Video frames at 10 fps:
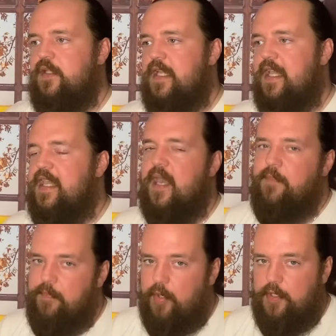It can
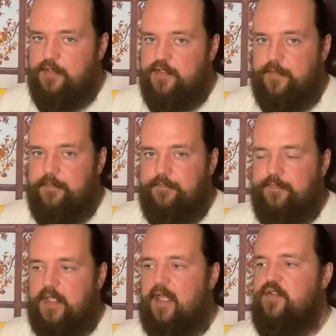be burdensome.
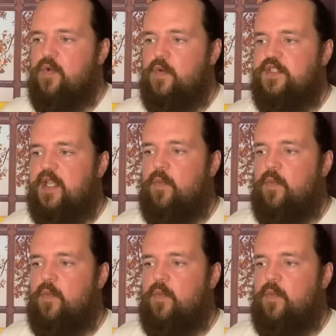I do always say